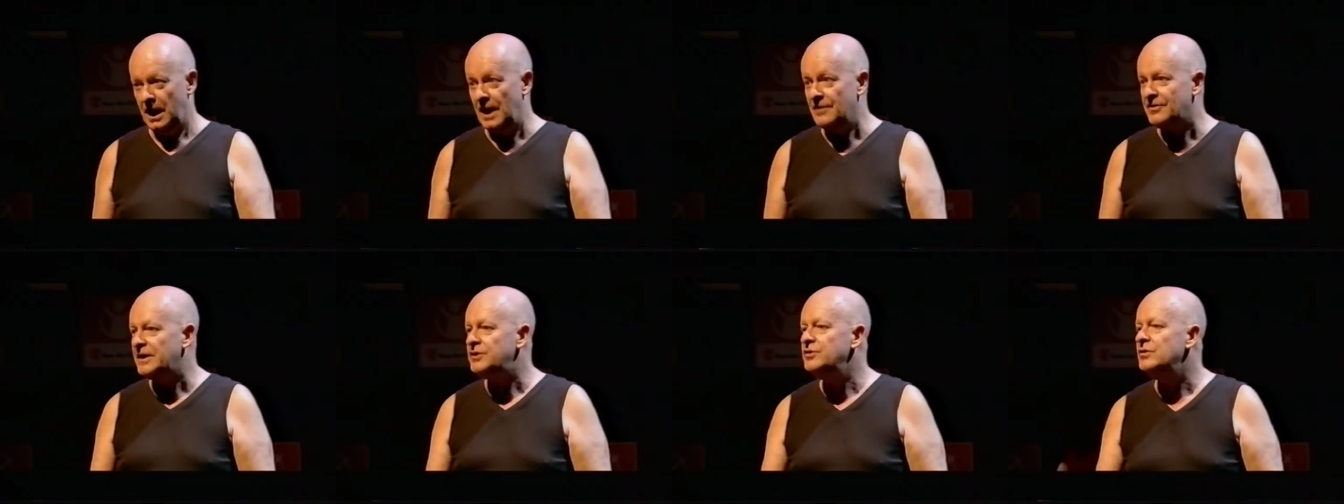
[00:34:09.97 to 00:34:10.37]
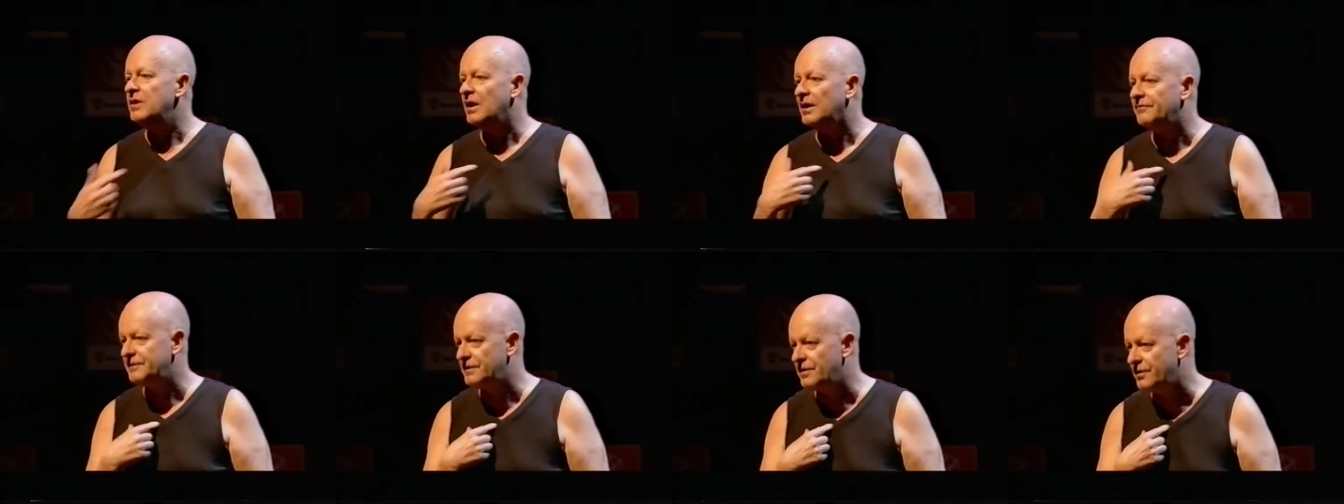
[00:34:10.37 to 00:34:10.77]
And then you
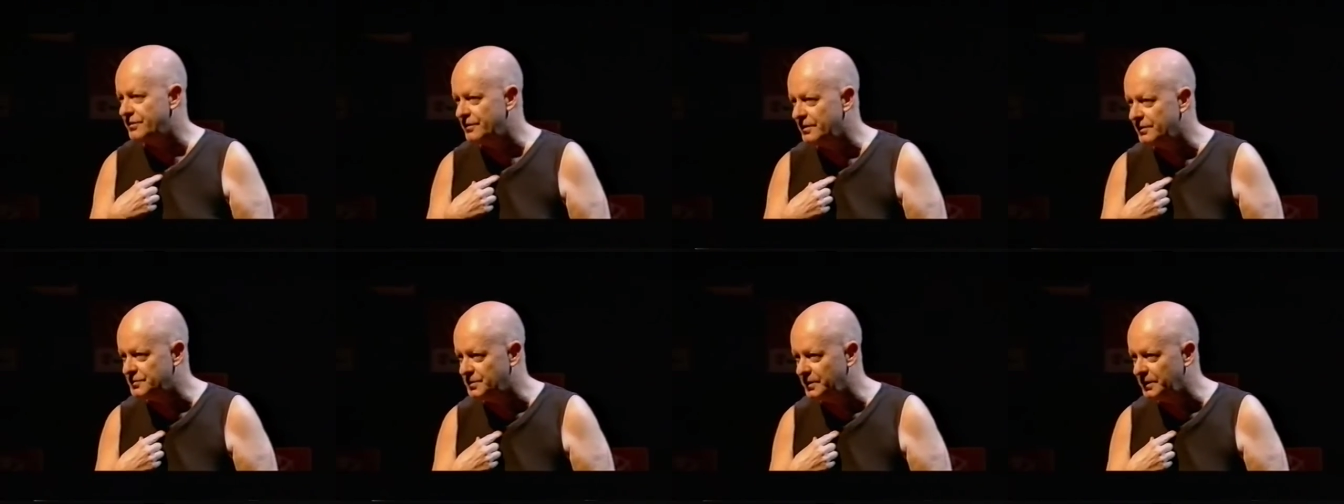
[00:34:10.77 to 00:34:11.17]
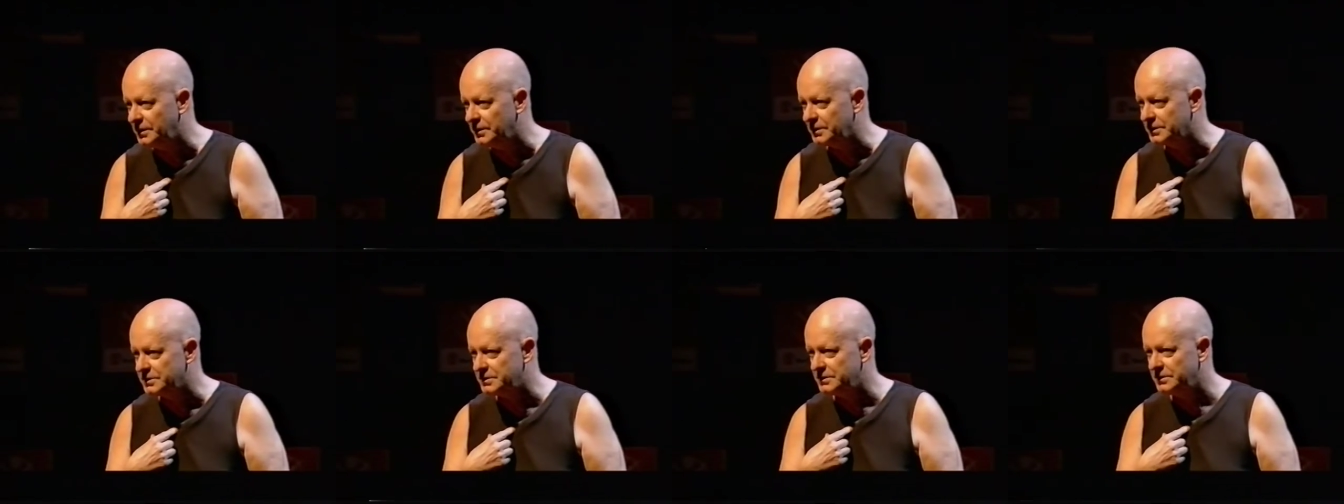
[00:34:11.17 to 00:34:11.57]
laugh at the third
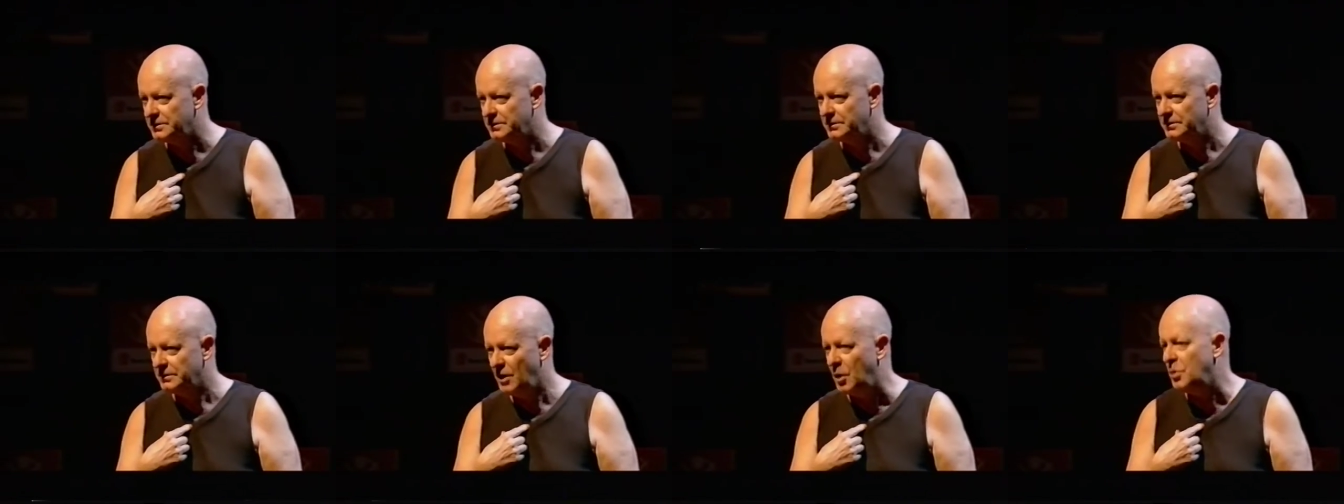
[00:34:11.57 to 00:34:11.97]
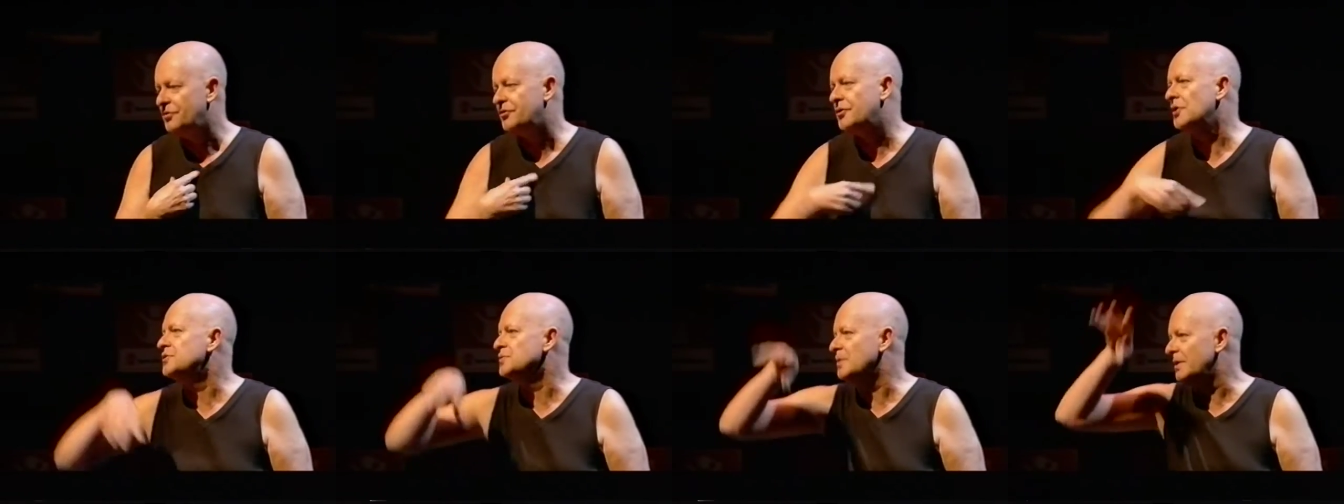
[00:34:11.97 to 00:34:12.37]
world. Oh,
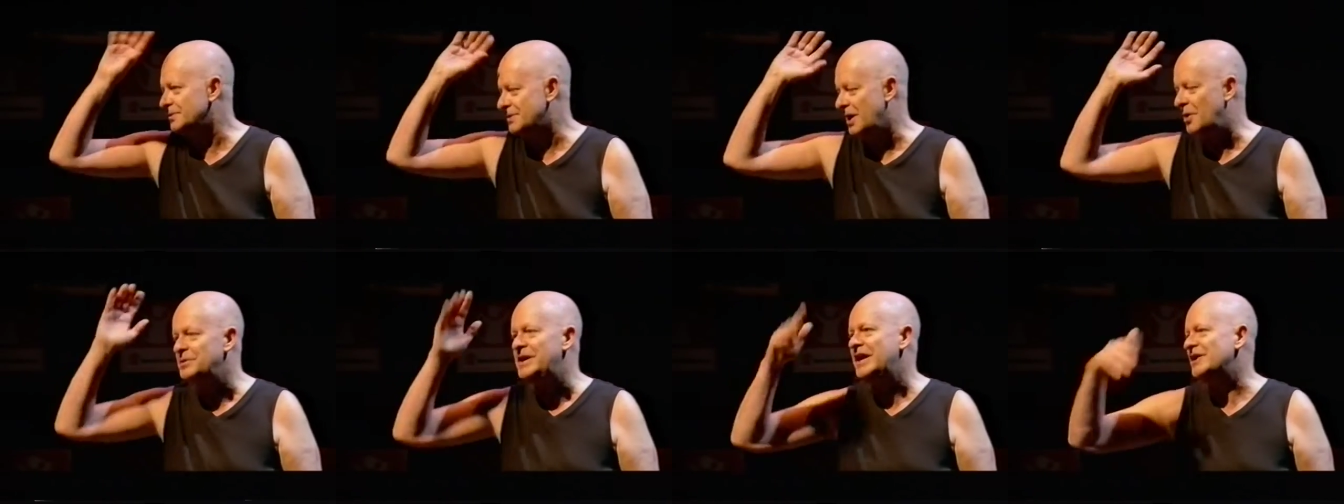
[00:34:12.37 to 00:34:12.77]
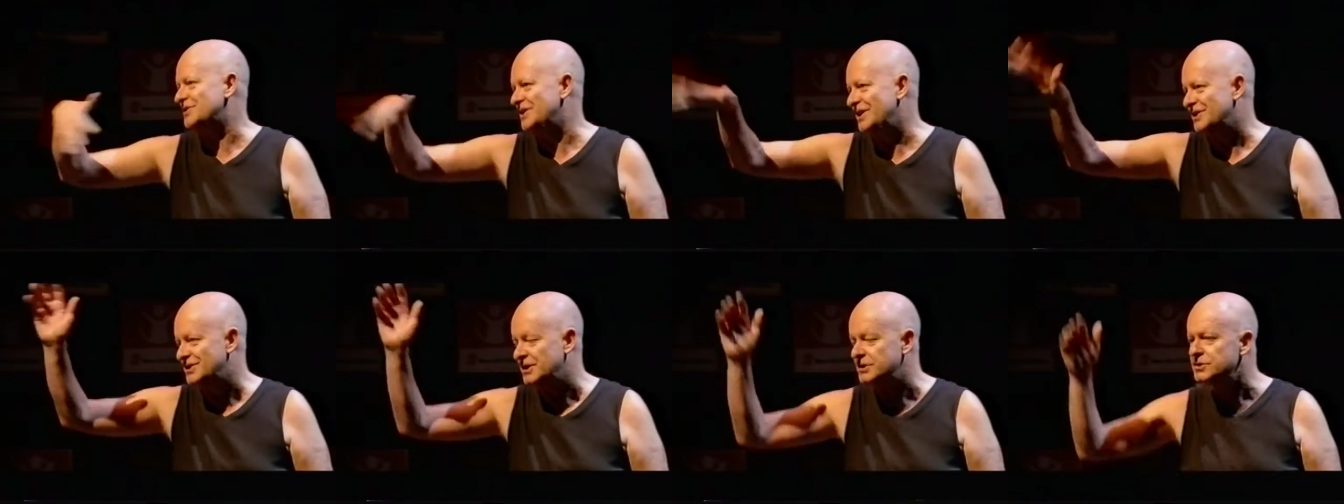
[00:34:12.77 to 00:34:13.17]
third world. Oh,
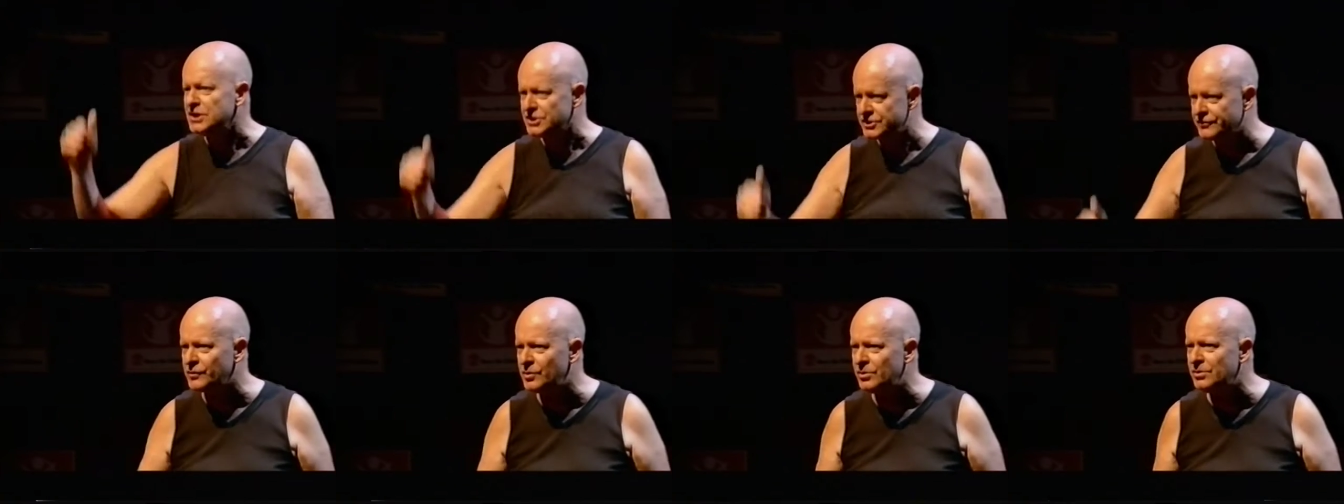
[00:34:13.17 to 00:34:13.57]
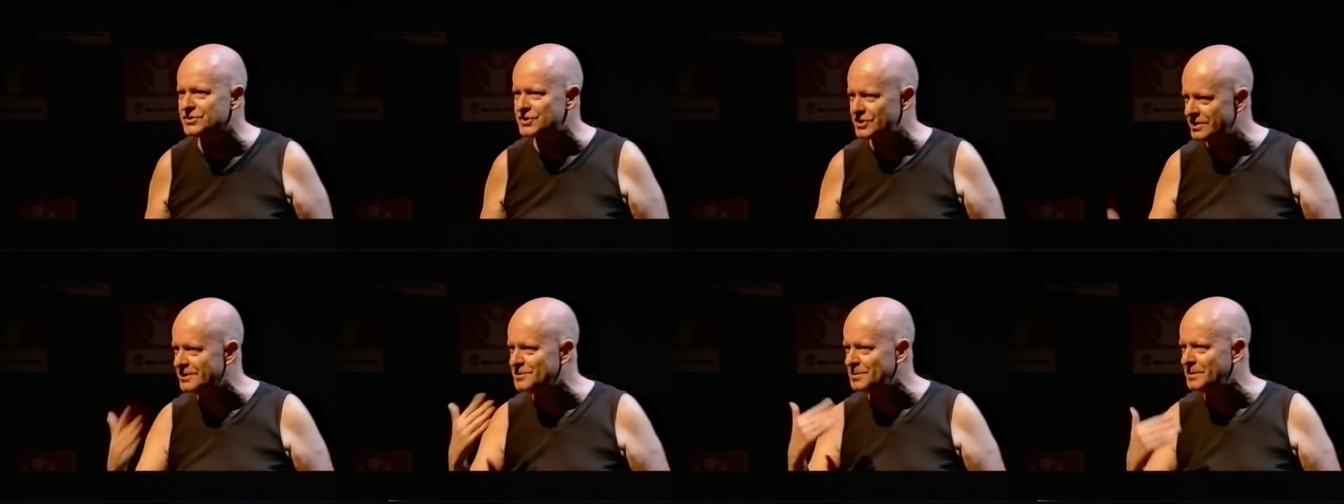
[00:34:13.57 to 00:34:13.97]
yes. Yes, of
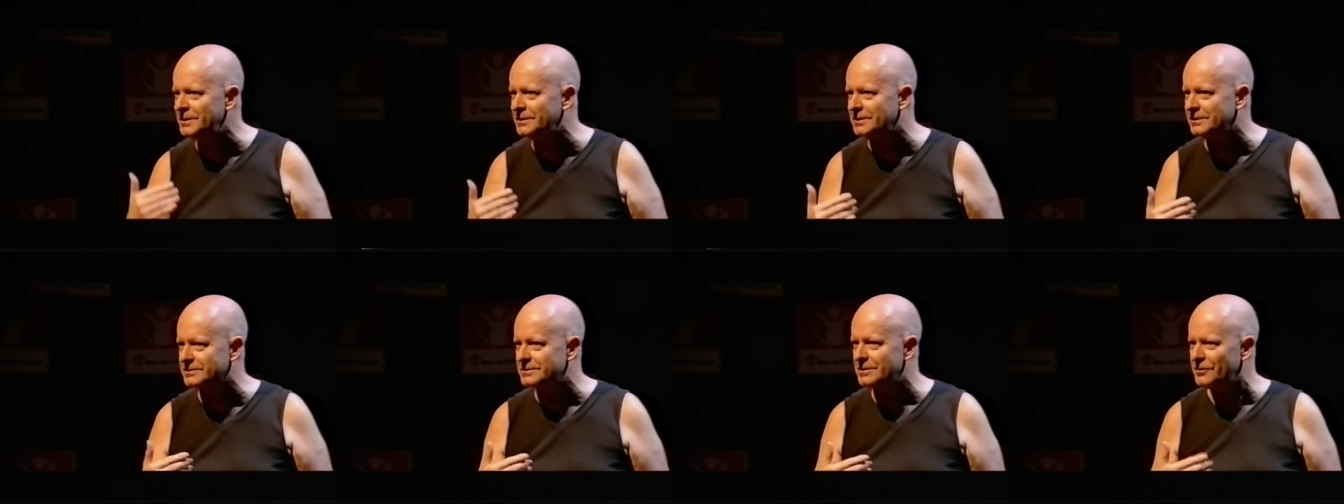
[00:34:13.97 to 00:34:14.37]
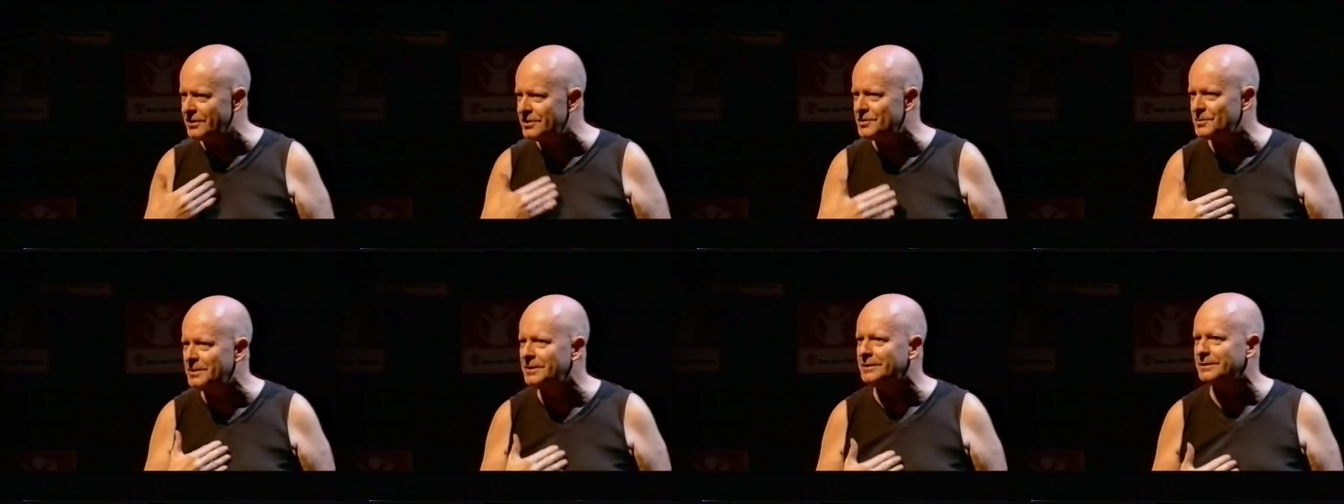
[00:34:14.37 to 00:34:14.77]
course, third
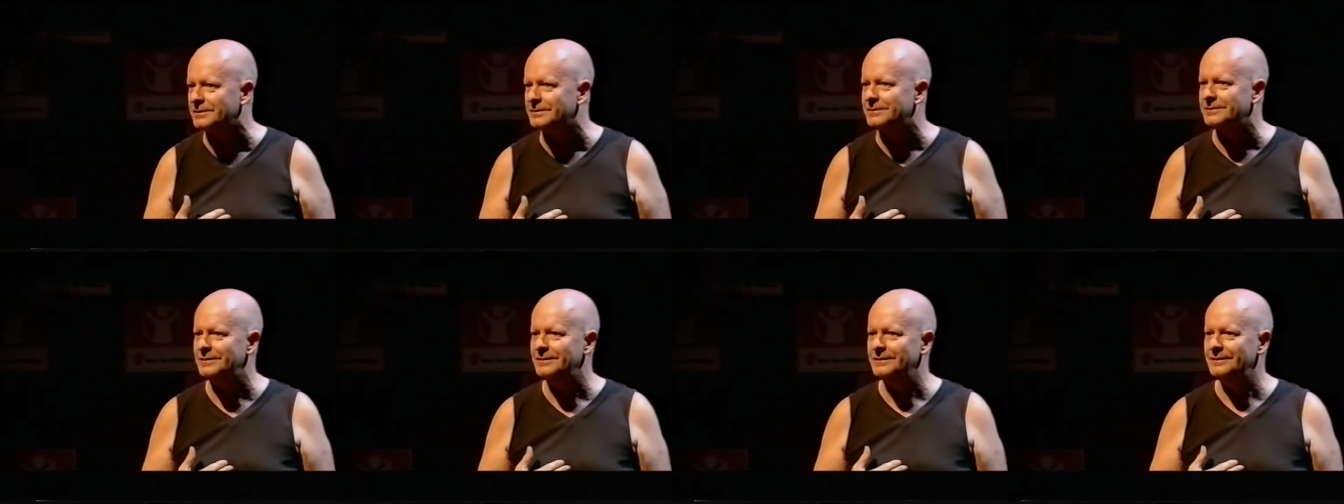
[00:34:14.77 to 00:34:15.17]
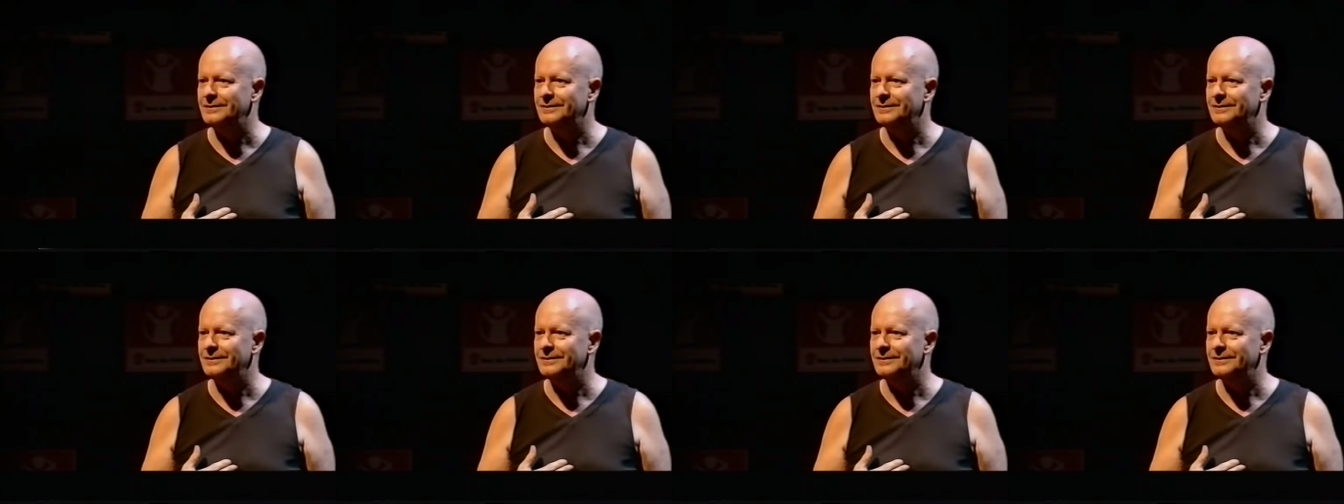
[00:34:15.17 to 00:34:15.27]
world.